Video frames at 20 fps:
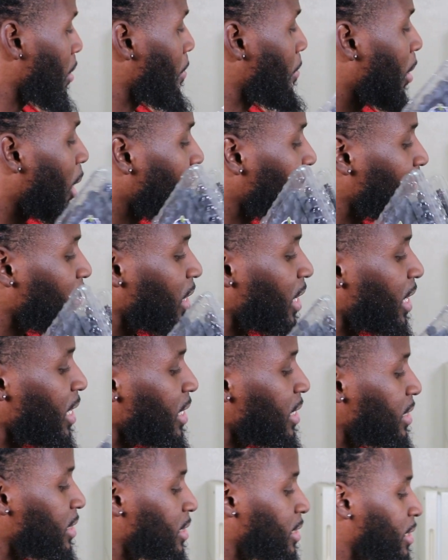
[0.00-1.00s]
Both of
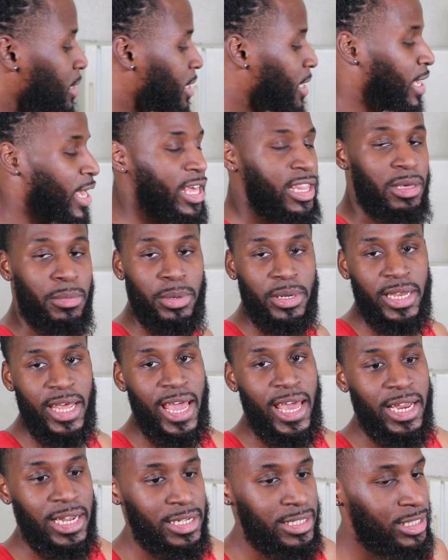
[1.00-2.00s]
these and the
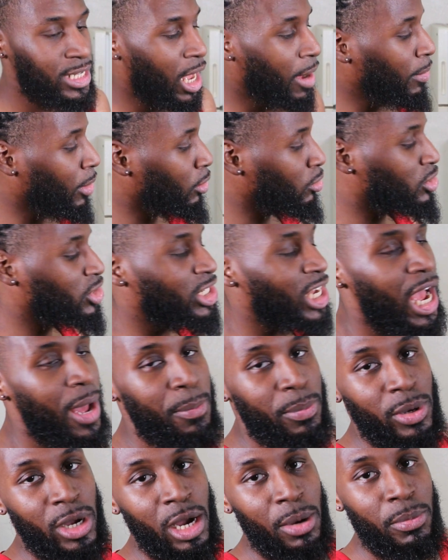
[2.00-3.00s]
bananas, I'm gonna
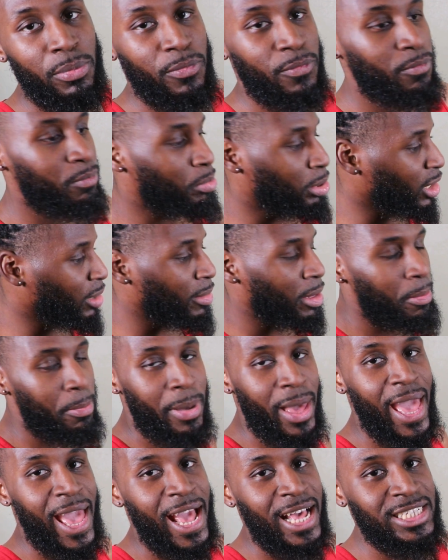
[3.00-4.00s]
chop up, put them in
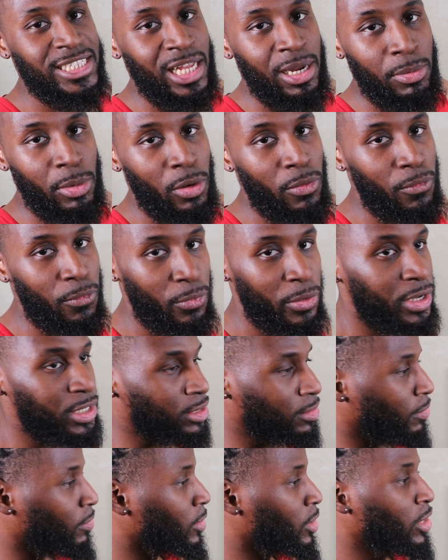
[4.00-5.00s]
bags, and I'm gonna freeze
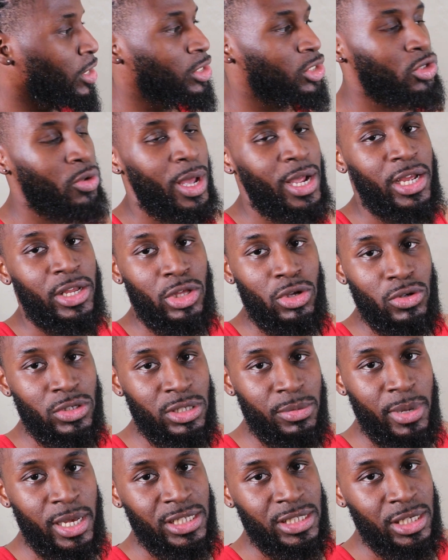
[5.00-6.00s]
them so I can use
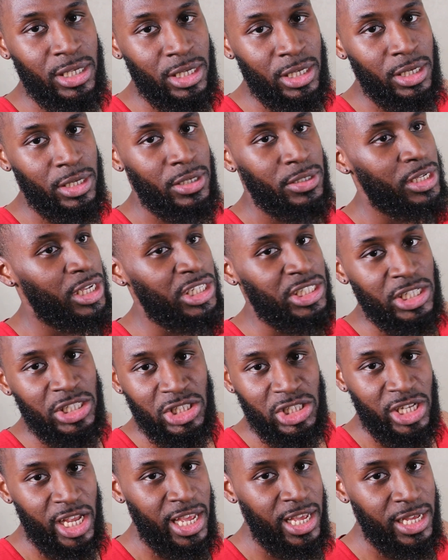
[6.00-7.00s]
them as a
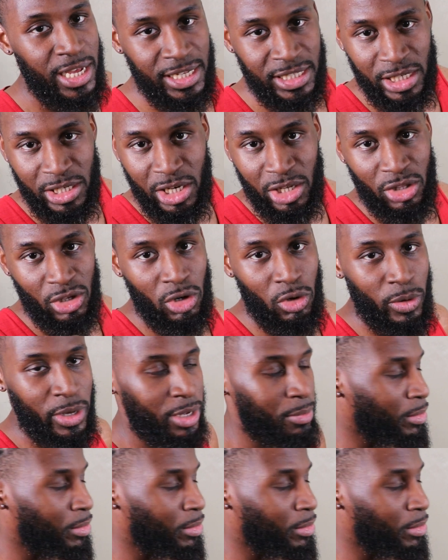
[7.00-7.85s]
shake, as another quick